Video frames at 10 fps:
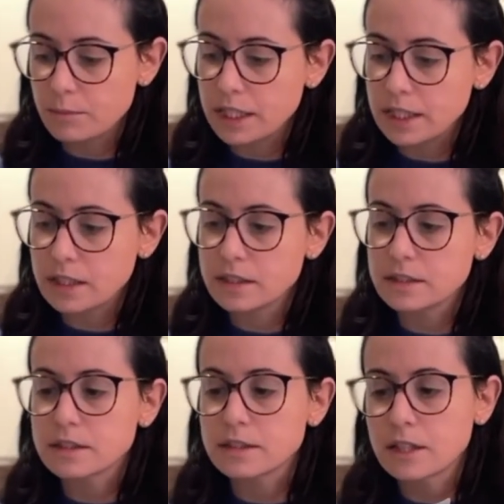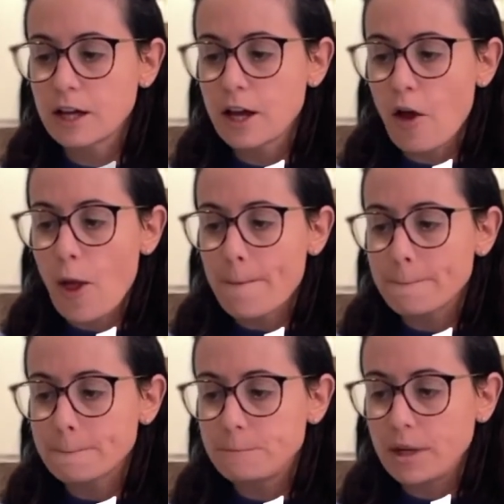is
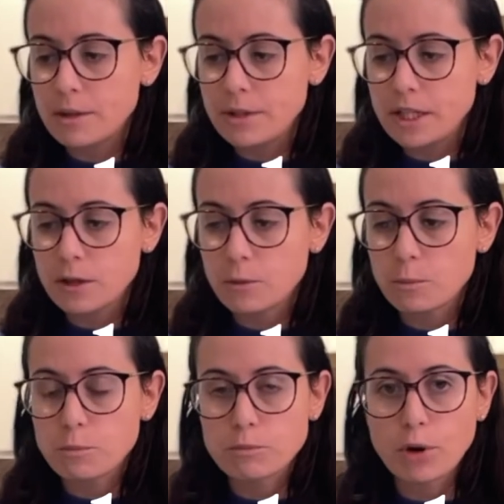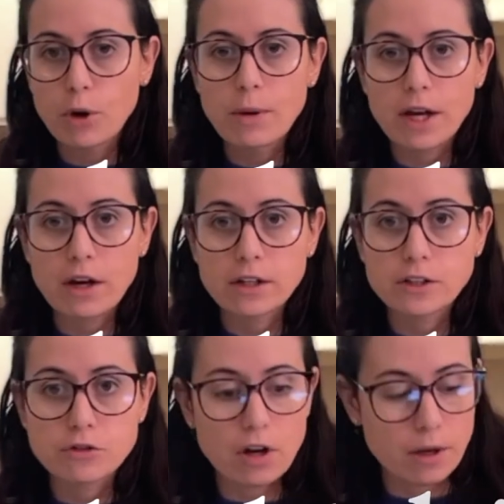baby probiotic
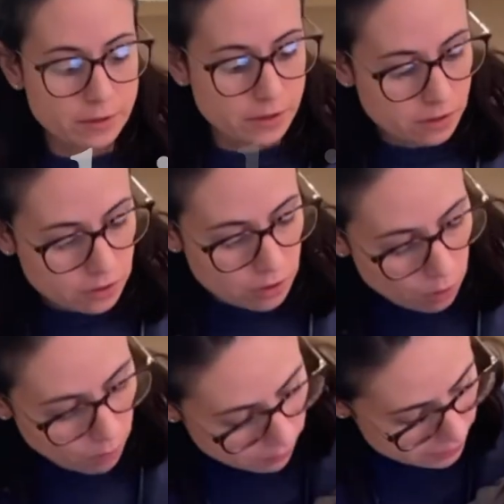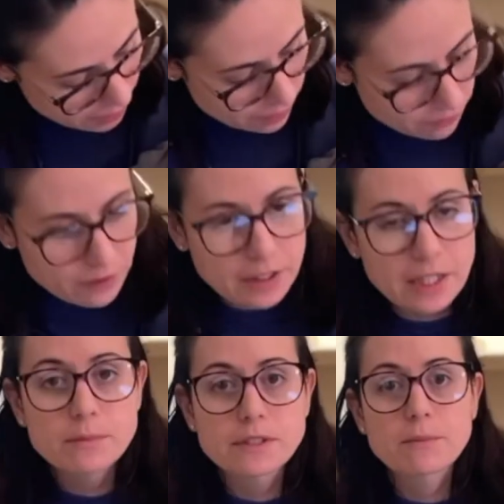drops. So I was kind of giving
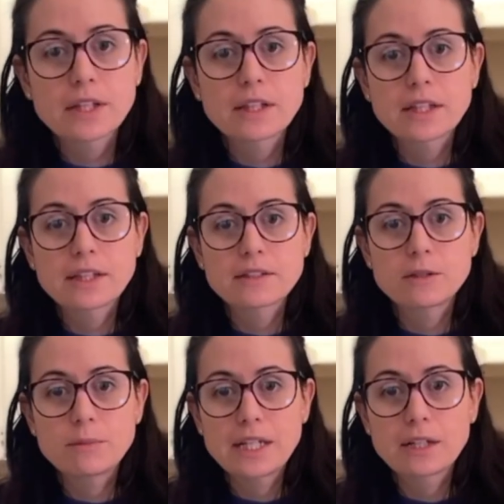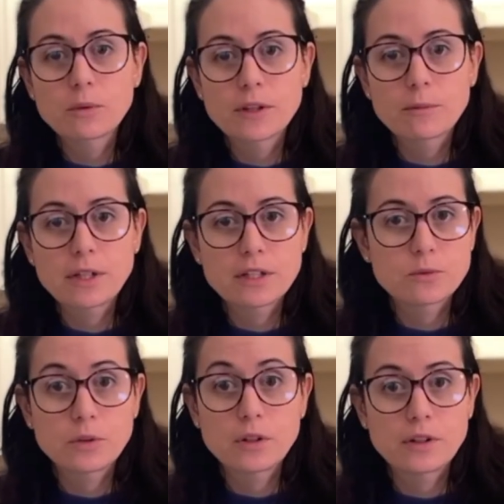him something like this to begin with because
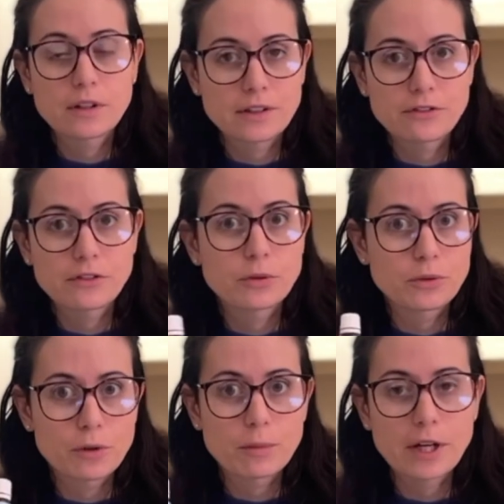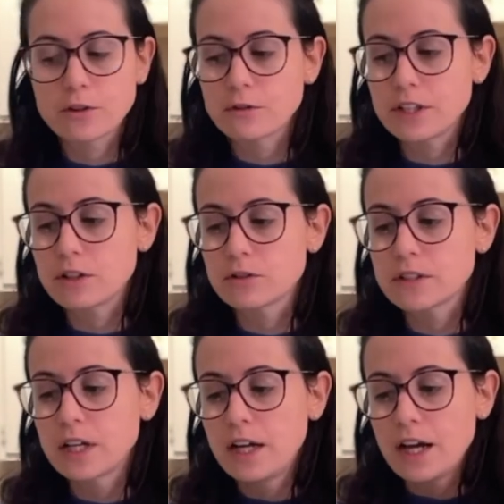we, if you know my other videos,
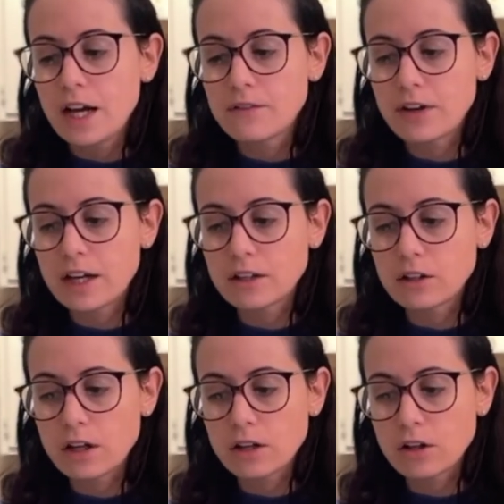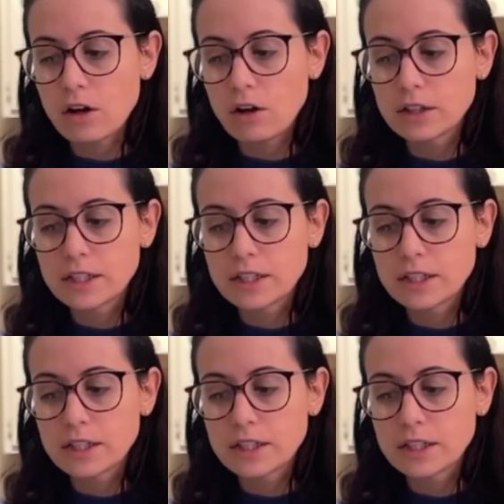have had a lot of colic